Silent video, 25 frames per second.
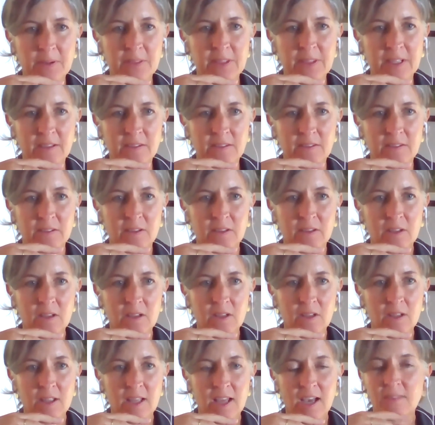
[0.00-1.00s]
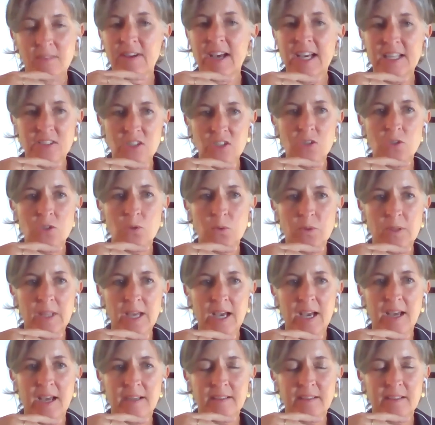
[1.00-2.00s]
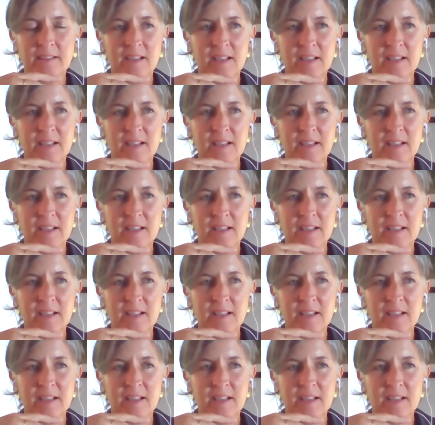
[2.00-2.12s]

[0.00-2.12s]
that have had to do that,